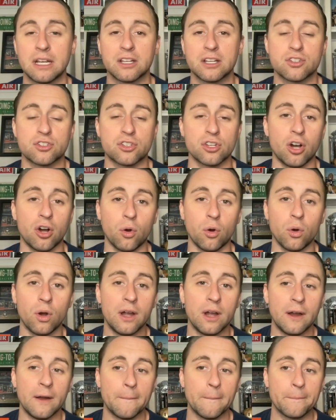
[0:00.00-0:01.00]
So
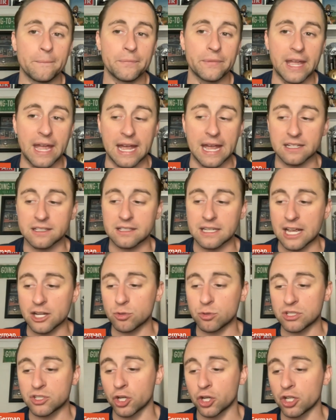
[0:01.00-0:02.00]
as
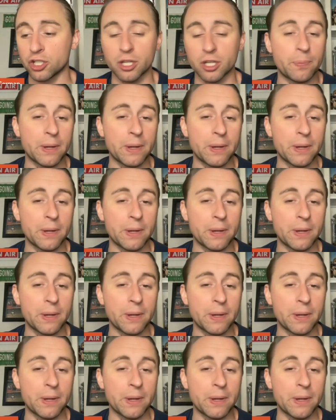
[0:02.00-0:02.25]
we turn the